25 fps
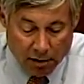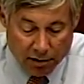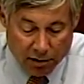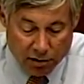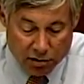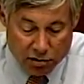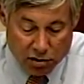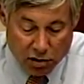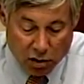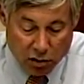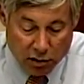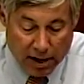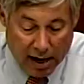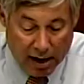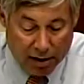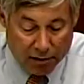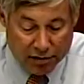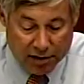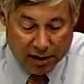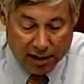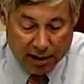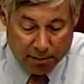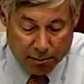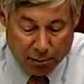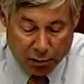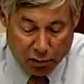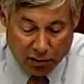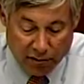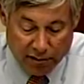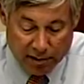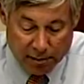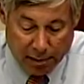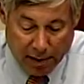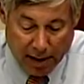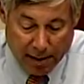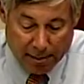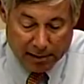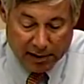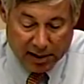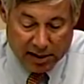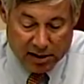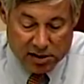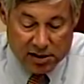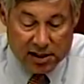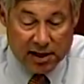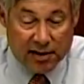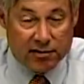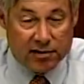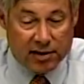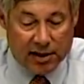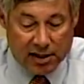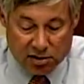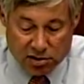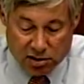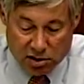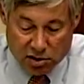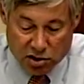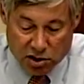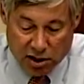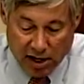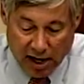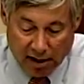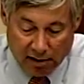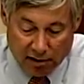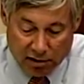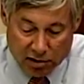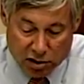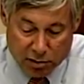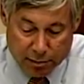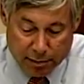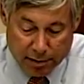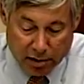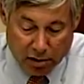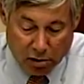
There's no doubt that improving pipeline safety is a challenge,